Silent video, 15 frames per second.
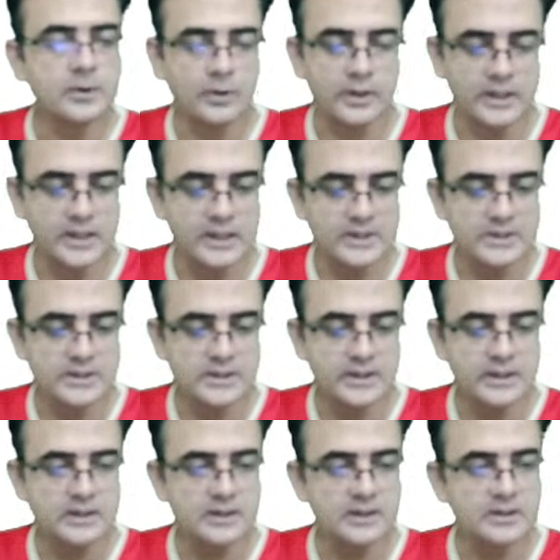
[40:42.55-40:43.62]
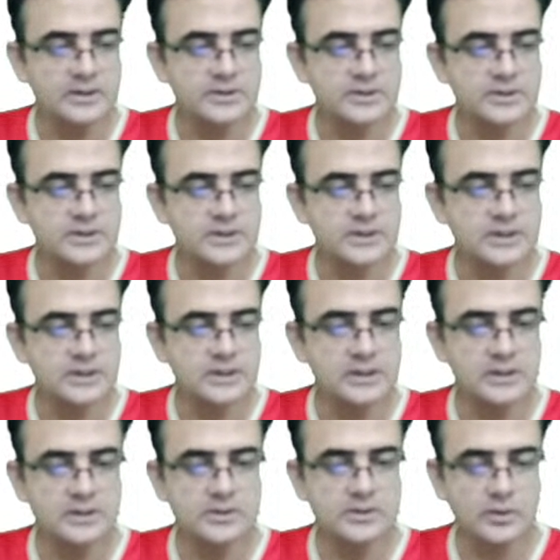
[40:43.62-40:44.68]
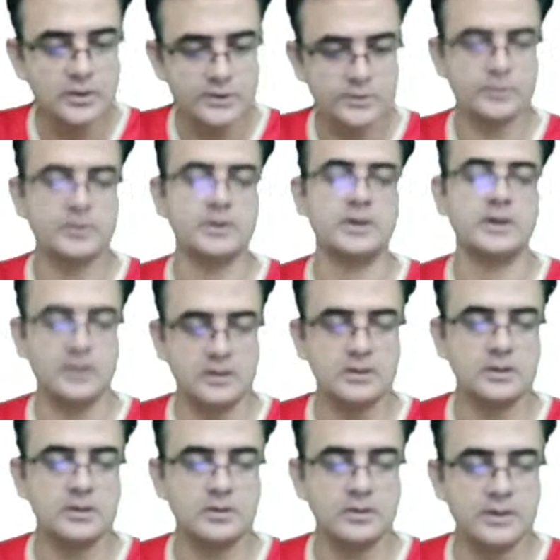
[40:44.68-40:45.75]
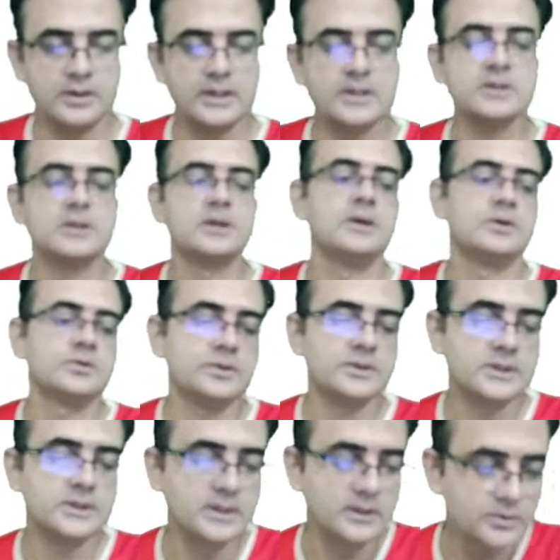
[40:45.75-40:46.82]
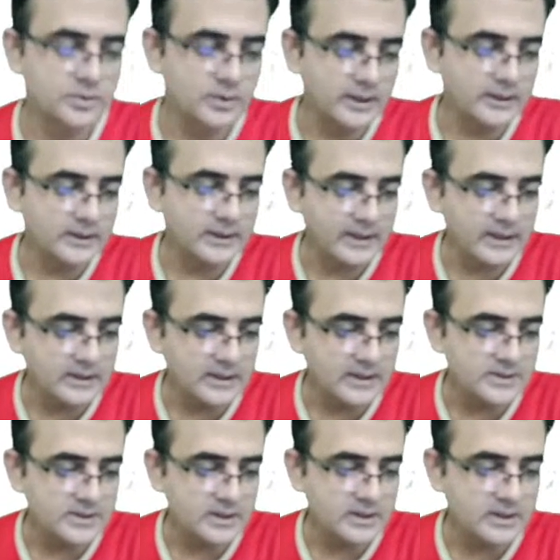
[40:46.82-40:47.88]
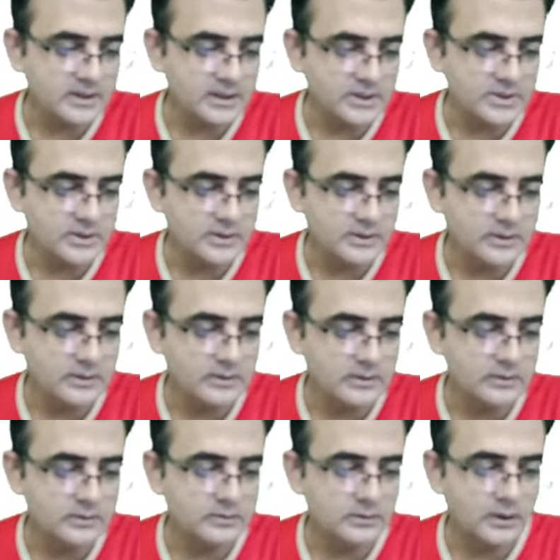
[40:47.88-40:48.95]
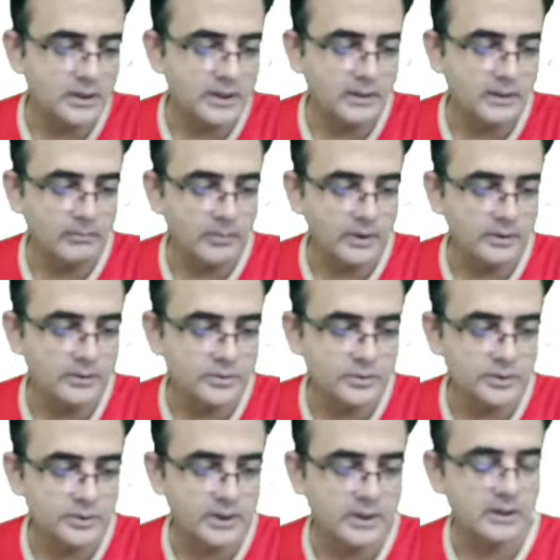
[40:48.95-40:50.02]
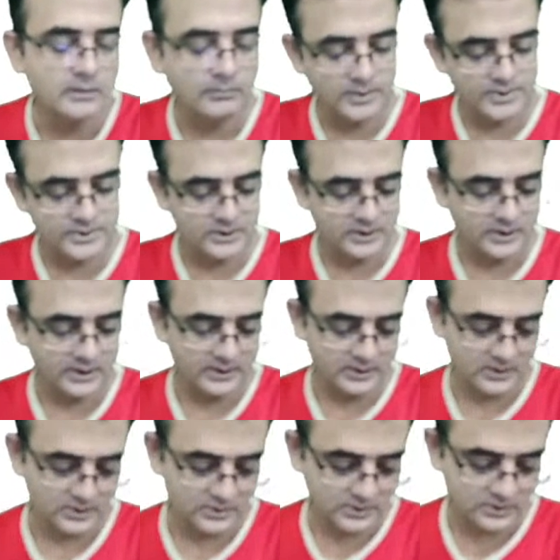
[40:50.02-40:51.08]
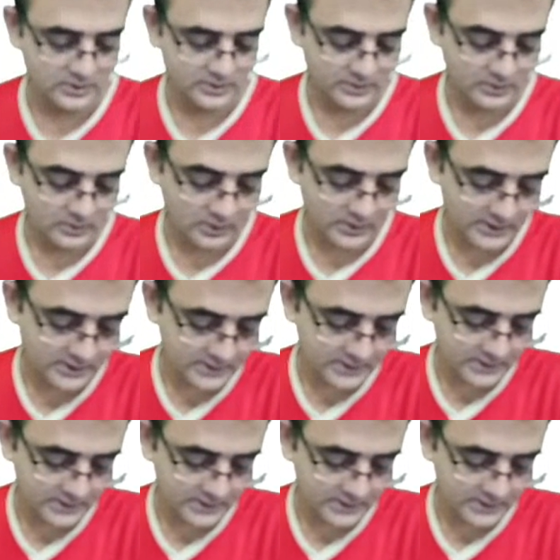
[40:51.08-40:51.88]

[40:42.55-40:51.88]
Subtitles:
Okay, A is correct and C is also correct. Alright, so this is correct. So correct answer here is third number. So third number is the correct answer. Alright.